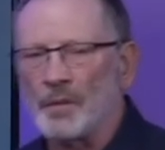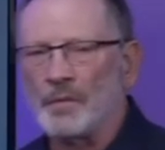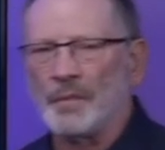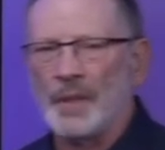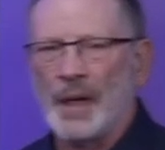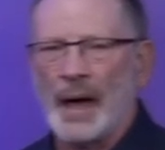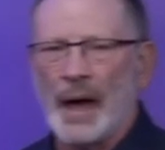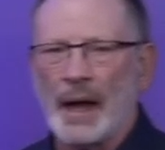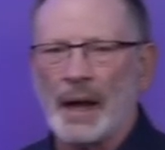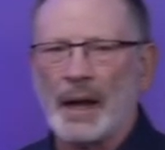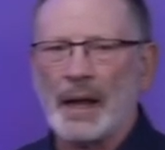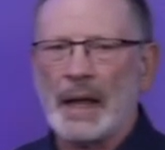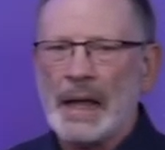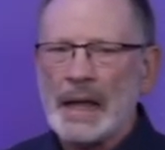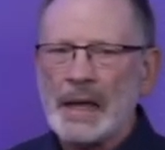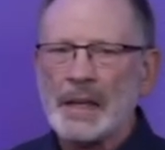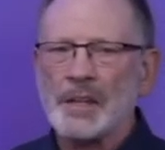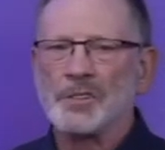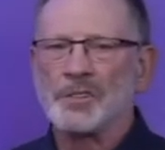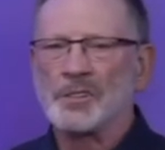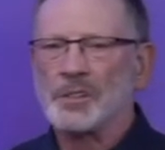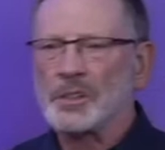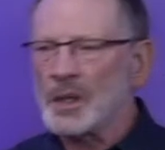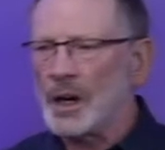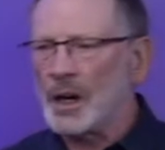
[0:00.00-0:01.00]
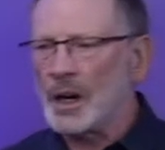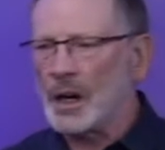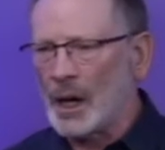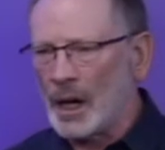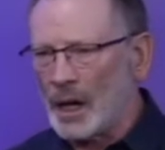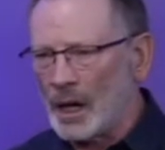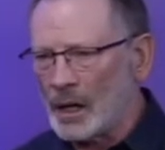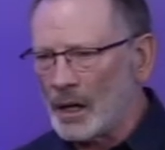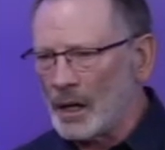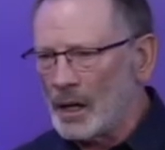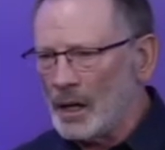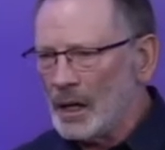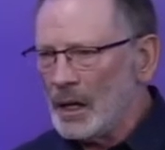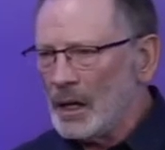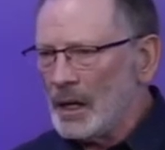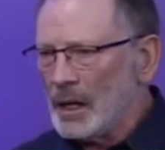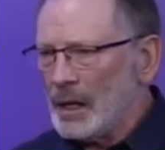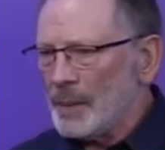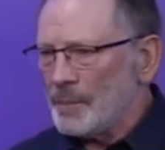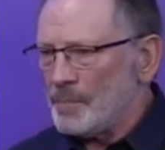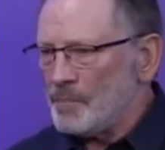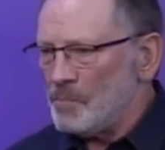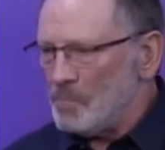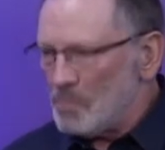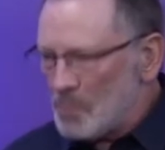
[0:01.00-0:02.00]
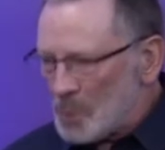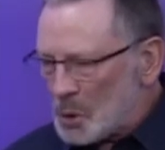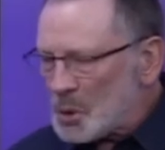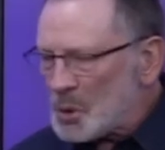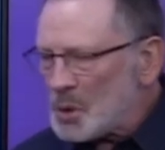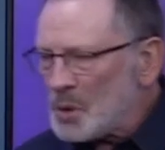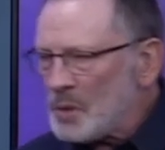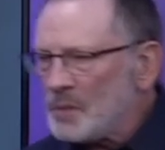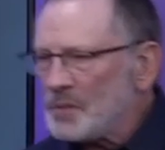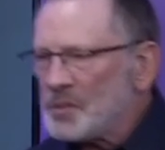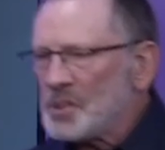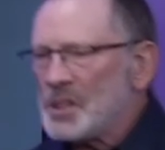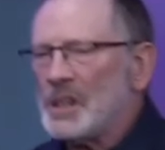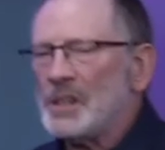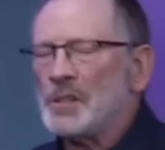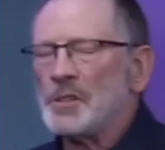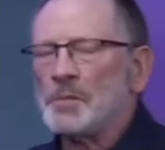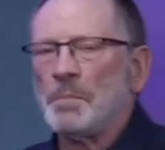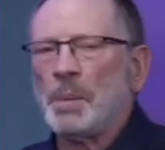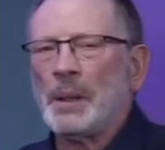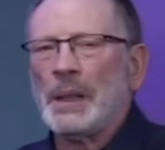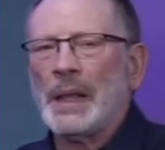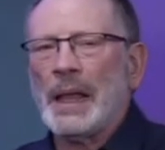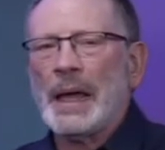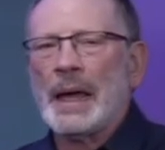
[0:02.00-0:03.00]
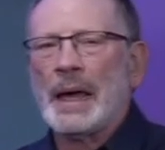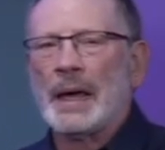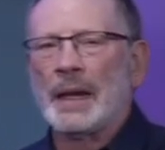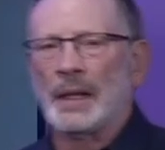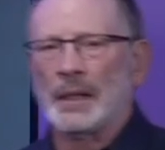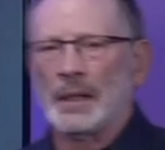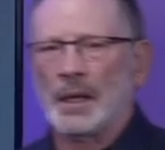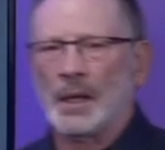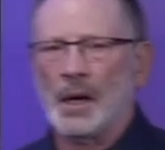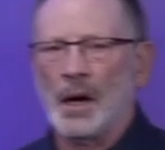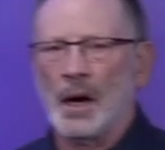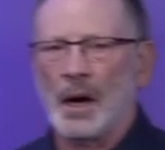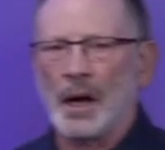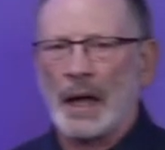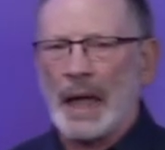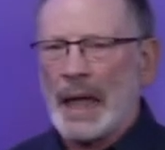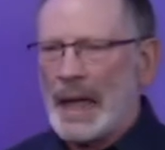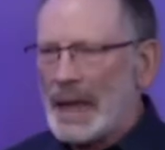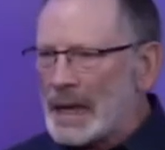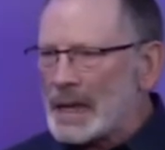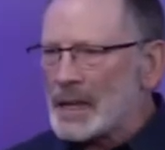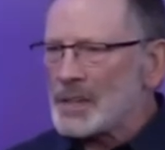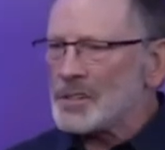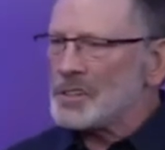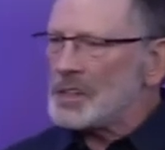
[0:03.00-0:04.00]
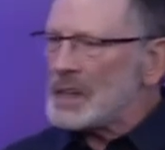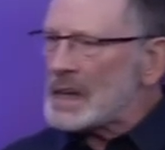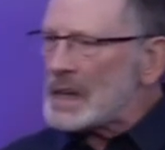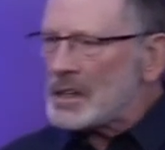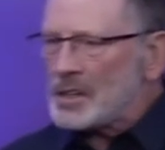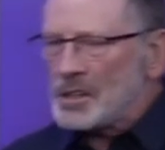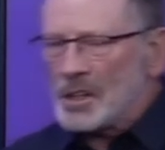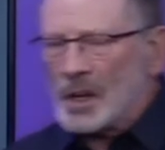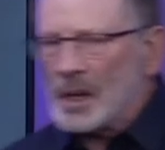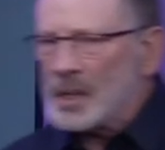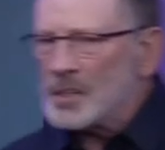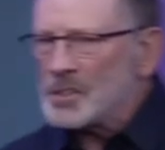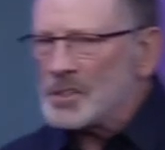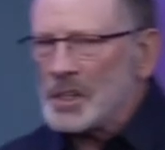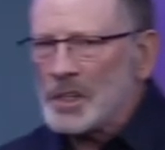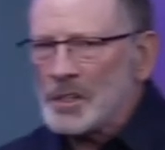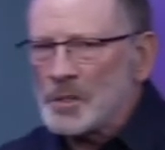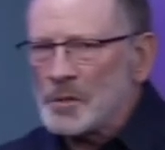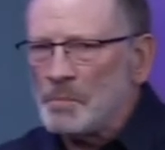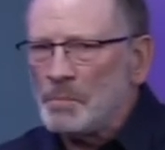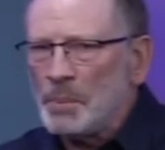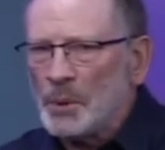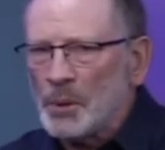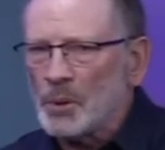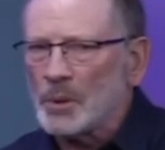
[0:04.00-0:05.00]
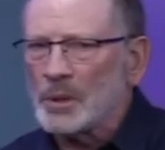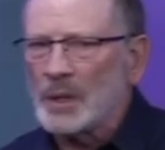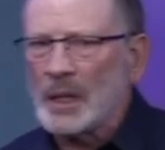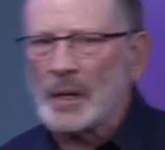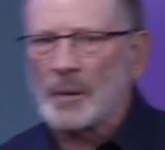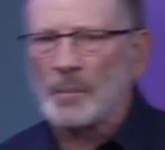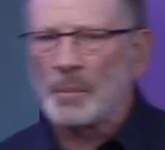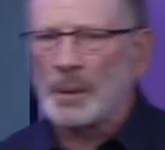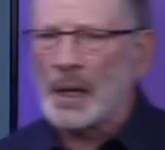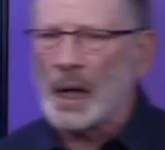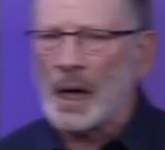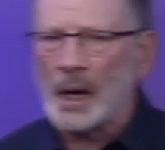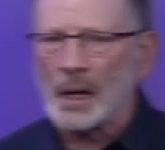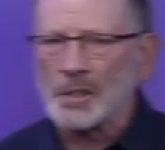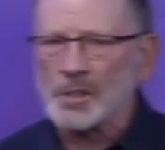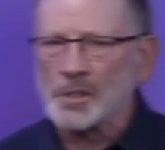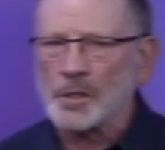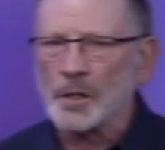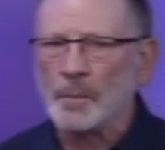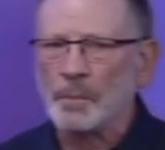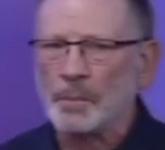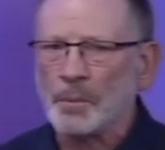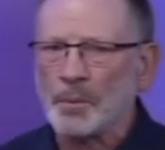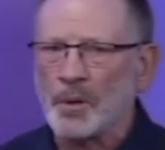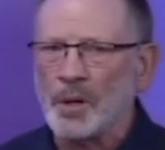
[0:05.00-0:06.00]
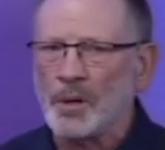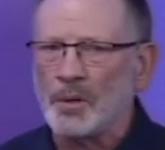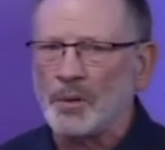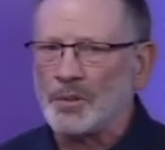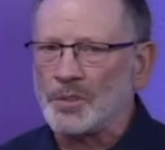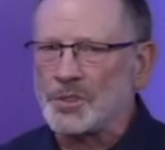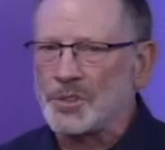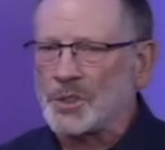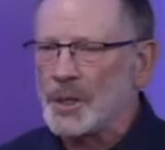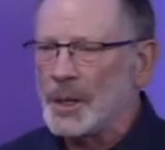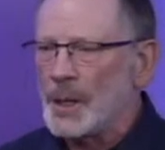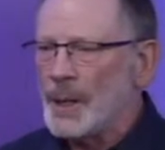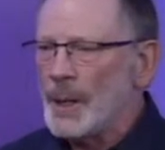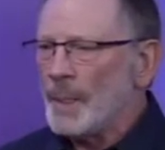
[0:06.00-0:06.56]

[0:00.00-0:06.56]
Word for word: that. As God moves his plan along, as he does his building blocks approach,